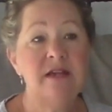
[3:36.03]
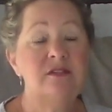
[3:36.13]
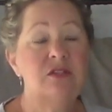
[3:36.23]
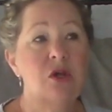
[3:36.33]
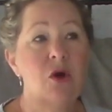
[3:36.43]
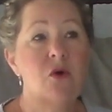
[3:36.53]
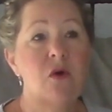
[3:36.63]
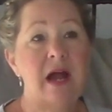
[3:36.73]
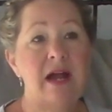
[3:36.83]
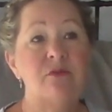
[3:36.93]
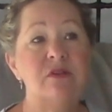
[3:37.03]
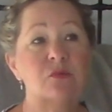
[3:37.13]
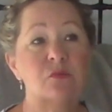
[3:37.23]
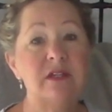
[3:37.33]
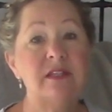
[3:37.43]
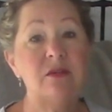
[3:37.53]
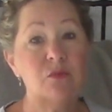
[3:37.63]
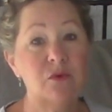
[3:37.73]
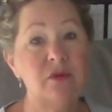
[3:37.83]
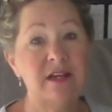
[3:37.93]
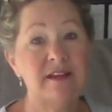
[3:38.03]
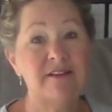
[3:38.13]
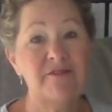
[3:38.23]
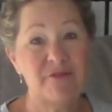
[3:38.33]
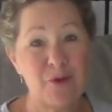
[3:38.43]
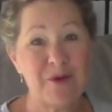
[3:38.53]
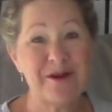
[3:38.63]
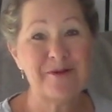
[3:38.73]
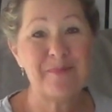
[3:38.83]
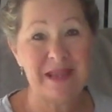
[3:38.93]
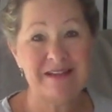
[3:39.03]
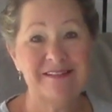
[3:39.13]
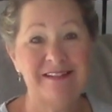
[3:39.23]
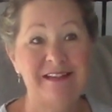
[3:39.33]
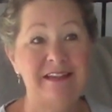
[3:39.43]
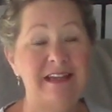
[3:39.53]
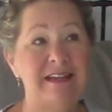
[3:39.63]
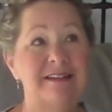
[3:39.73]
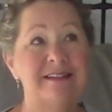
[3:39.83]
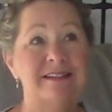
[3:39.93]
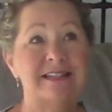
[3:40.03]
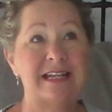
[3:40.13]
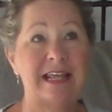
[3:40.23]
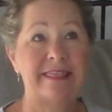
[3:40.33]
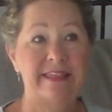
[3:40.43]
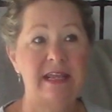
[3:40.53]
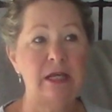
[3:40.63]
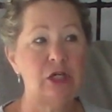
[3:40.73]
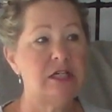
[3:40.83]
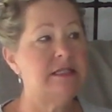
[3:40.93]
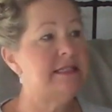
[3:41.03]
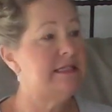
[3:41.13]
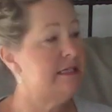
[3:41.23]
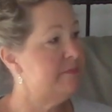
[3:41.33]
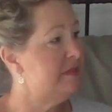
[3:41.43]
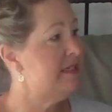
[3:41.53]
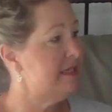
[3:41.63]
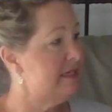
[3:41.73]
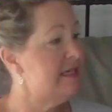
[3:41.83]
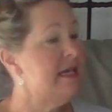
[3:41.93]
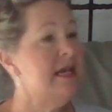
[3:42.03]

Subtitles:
So I was really rooting for paneling, and thank goodness Tim did